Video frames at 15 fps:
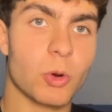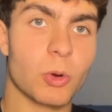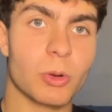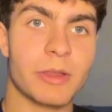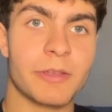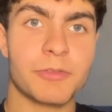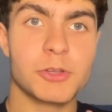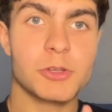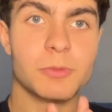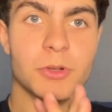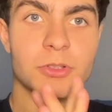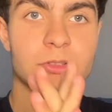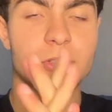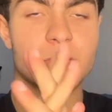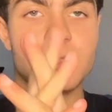Or if you
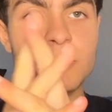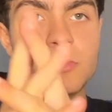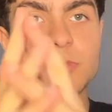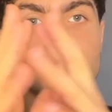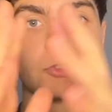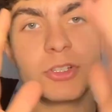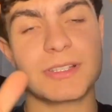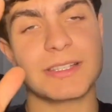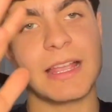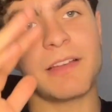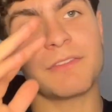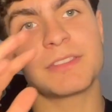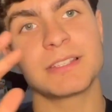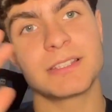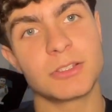want to just
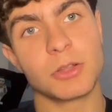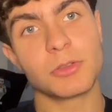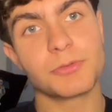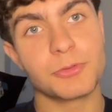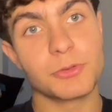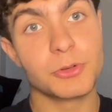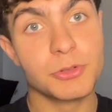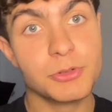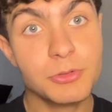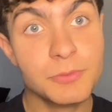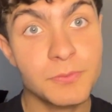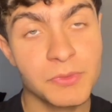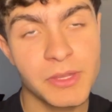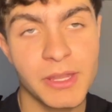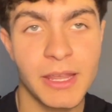have this done for
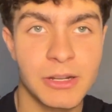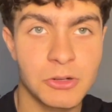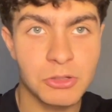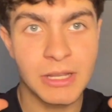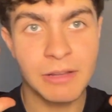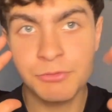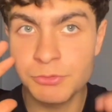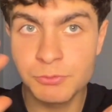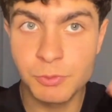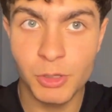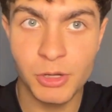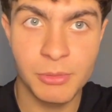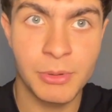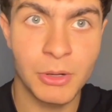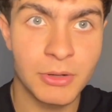you and not have to
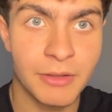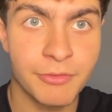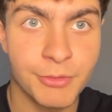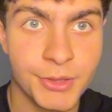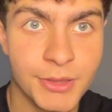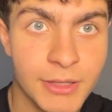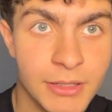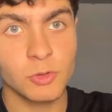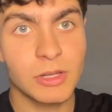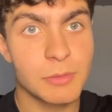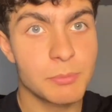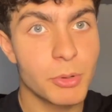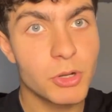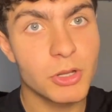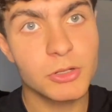worry about everything, you
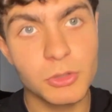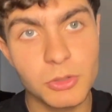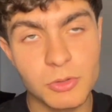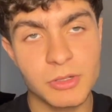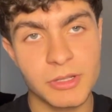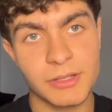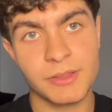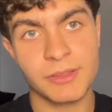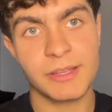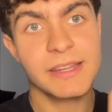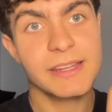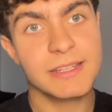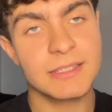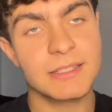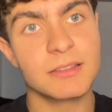can book a call. The
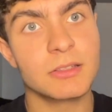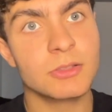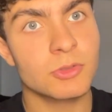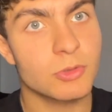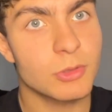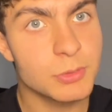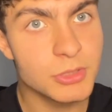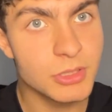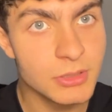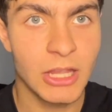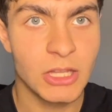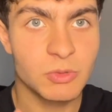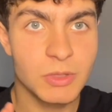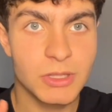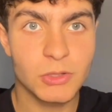link is in the description,
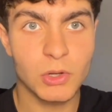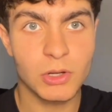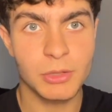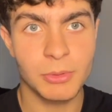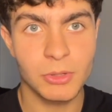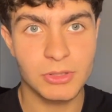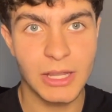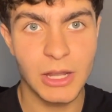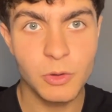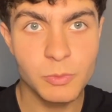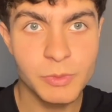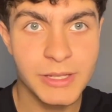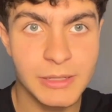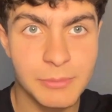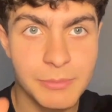and we'll talk about how
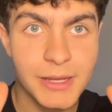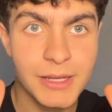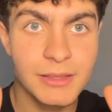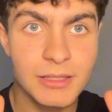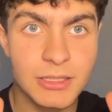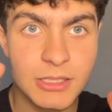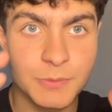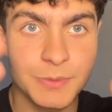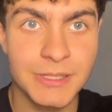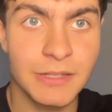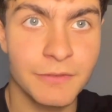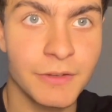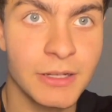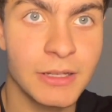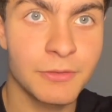we can make this
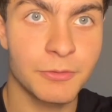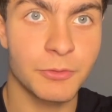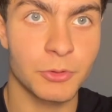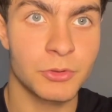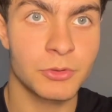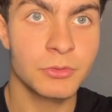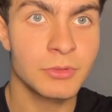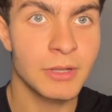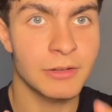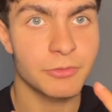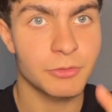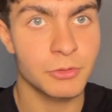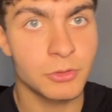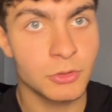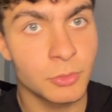specifically for you and
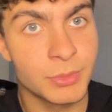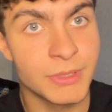for your